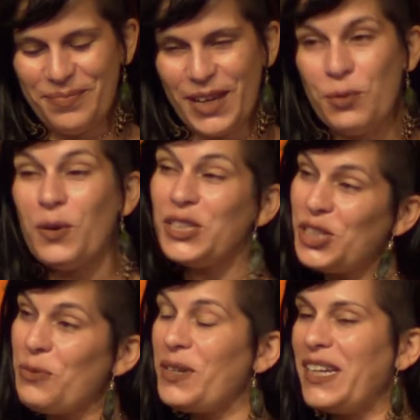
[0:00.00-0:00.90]
in what
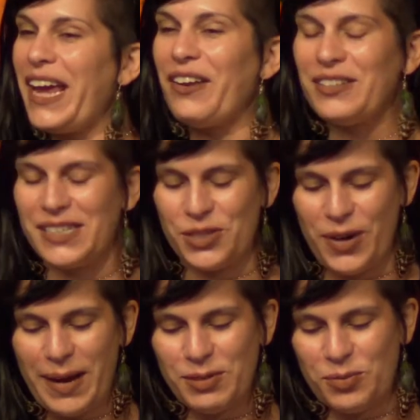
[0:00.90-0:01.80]
she would later
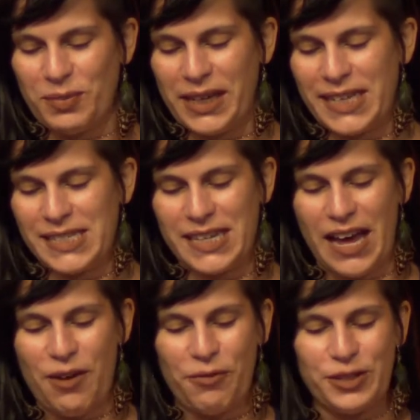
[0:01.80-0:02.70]
describe to me as an
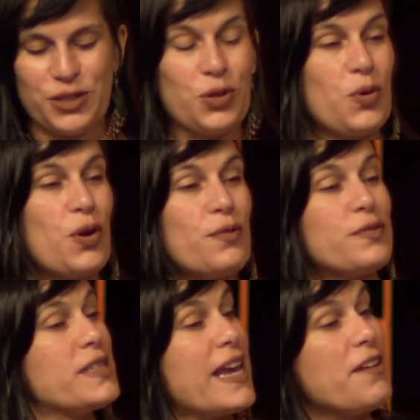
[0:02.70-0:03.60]
effort to, quote,
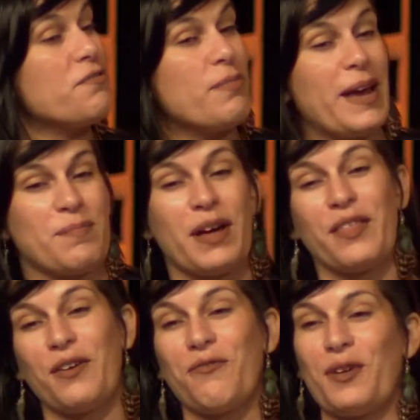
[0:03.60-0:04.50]
save my
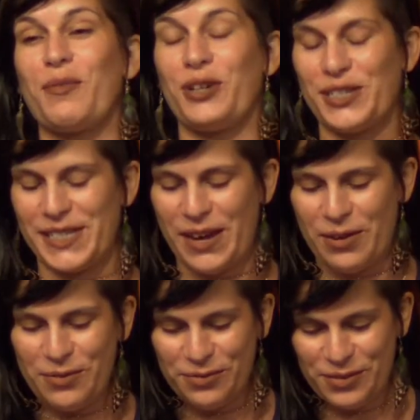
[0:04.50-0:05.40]
mother from
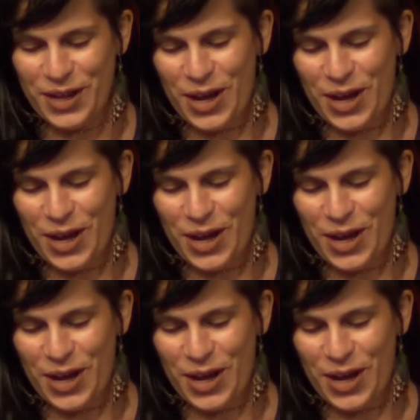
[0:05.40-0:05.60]
herself,